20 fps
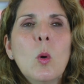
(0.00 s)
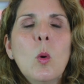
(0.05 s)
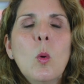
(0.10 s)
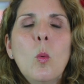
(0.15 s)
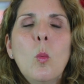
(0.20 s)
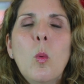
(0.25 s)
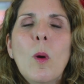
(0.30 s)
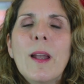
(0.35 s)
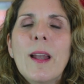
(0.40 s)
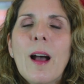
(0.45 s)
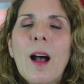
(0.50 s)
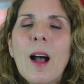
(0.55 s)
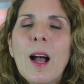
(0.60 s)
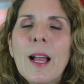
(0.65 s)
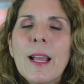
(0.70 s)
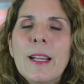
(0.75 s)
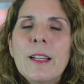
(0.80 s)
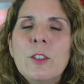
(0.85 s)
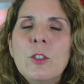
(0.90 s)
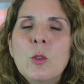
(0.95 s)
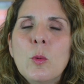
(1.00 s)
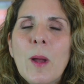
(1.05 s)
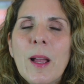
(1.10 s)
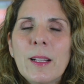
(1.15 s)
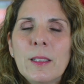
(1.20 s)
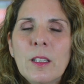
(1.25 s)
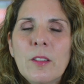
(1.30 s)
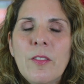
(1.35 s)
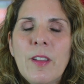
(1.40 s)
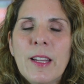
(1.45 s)
When I do
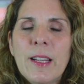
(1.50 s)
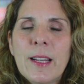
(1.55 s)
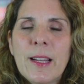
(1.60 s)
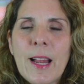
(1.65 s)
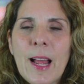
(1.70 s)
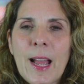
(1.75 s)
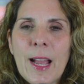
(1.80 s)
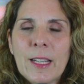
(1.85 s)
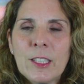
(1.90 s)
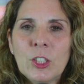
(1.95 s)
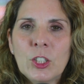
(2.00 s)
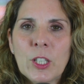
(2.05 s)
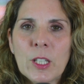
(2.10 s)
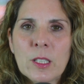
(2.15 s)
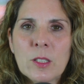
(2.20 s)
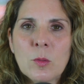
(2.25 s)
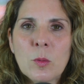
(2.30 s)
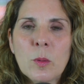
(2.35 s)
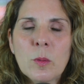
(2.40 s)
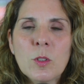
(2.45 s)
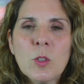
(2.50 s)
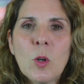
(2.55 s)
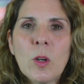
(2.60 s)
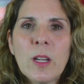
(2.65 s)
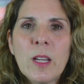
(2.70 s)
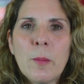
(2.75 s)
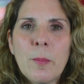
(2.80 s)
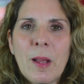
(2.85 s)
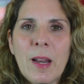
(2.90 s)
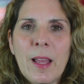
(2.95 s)
elevated actions, we were
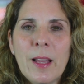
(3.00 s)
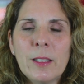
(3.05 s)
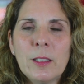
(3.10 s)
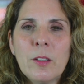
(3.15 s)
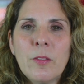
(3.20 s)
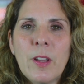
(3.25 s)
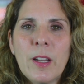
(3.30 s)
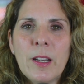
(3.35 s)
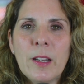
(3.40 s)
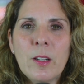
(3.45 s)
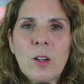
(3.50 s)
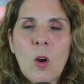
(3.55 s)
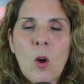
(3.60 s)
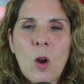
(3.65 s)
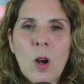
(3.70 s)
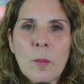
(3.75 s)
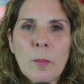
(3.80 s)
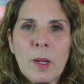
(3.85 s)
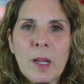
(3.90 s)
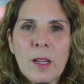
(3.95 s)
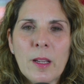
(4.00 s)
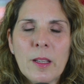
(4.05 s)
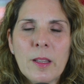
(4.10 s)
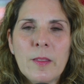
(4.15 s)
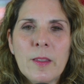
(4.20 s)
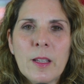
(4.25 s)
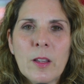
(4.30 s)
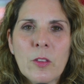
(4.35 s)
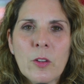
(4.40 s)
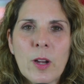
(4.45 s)
talking about elevated karma in
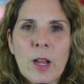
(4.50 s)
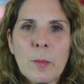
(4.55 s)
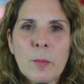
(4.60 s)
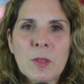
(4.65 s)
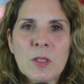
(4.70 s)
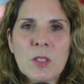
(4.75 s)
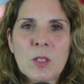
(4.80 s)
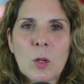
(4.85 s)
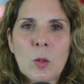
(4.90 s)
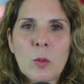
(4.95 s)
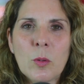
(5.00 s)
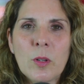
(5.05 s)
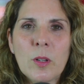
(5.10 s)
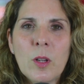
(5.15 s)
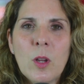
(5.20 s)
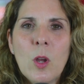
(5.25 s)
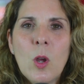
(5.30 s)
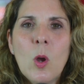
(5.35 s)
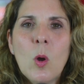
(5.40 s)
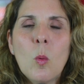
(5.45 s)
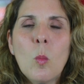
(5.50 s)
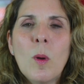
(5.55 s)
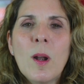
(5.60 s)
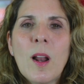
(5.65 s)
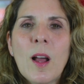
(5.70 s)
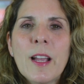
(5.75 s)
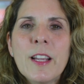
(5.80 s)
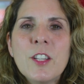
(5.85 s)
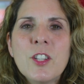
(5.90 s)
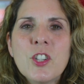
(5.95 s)
the other episode. When
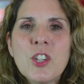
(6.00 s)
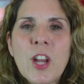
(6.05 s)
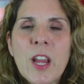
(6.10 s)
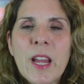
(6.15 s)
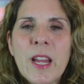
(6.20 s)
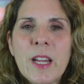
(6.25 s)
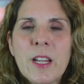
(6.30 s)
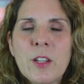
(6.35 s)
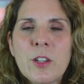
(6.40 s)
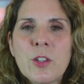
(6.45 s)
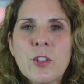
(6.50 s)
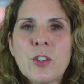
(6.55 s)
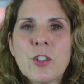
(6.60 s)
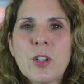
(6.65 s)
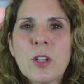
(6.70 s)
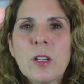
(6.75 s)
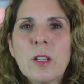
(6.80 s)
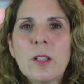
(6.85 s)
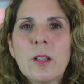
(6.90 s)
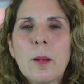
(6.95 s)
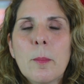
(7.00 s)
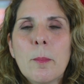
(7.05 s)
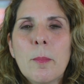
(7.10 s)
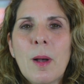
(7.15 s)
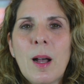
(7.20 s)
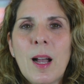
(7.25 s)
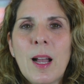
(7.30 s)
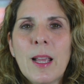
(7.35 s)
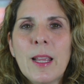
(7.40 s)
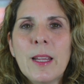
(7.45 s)
I change
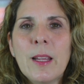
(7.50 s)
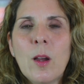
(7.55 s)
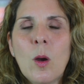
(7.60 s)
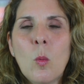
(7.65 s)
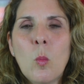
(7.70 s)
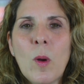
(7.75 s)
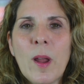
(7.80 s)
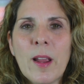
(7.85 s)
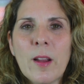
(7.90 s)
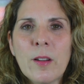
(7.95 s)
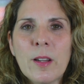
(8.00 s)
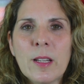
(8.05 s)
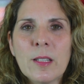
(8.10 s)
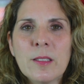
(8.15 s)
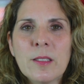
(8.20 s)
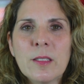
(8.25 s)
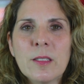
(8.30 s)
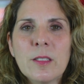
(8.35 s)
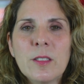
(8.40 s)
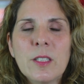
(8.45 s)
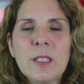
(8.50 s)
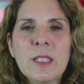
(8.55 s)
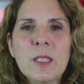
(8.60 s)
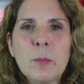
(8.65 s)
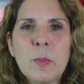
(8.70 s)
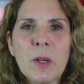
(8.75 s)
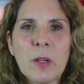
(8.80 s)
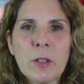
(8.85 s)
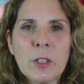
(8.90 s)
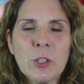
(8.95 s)
my awareness to
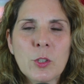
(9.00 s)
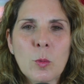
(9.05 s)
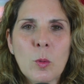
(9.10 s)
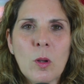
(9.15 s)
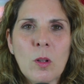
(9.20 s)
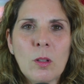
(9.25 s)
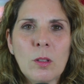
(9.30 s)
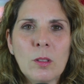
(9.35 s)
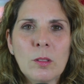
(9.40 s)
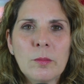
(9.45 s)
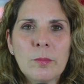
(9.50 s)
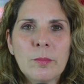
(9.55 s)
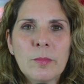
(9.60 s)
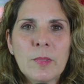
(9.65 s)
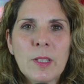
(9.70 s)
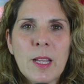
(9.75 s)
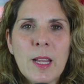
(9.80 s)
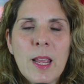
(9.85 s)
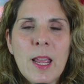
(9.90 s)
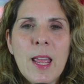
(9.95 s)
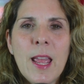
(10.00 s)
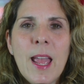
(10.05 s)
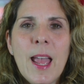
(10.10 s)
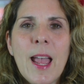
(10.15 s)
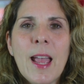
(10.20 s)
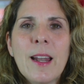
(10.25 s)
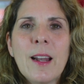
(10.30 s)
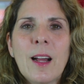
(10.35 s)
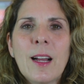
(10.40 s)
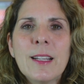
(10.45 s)
spiritual
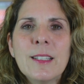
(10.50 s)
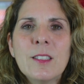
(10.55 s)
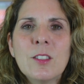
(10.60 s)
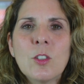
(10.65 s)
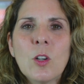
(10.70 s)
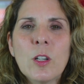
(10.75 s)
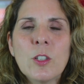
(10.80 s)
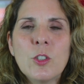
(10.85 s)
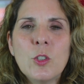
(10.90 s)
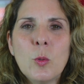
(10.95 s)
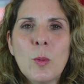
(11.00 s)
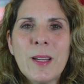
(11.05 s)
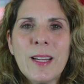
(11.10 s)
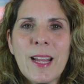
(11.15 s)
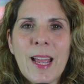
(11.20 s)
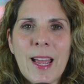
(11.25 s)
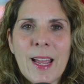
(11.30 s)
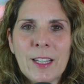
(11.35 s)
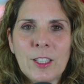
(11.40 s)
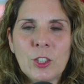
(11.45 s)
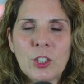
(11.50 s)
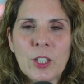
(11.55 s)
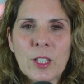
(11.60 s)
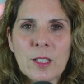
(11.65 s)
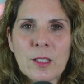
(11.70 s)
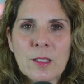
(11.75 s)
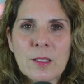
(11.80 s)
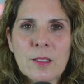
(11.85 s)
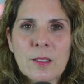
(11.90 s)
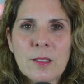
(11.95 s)
and I start doing
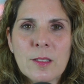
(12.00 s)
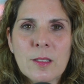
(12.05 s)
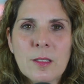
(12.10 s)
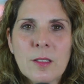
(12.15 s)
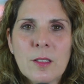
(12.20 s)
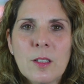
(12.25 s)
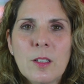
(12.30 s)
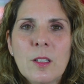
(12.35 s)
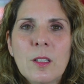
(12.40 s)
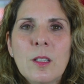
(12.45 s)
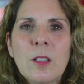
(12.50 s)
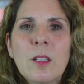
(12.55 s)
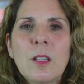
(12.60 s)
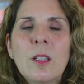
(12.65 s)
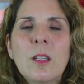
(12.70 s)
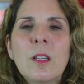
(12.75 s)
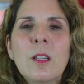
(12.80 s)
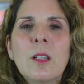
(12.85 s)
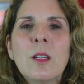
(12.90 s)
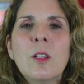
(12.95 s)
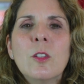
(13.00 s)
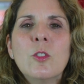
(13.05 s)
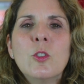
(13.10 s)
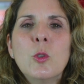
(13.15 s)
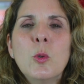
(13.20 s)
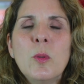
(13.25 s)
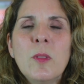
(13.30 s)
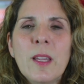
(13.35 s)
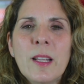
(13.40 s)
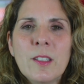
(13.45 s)
actions,
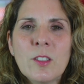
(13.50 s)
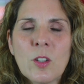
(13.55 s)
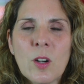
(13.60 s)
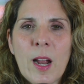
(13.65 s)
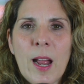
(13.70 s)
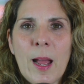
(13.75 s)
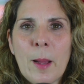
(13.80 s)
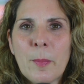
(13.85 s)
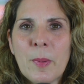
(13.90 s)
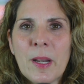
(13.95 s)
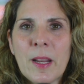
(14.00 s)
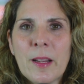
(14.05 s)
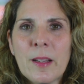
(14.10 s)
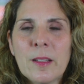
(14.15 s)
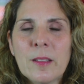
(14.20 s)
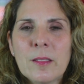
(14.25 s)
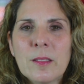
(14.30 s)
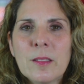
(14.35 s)
two things are happening.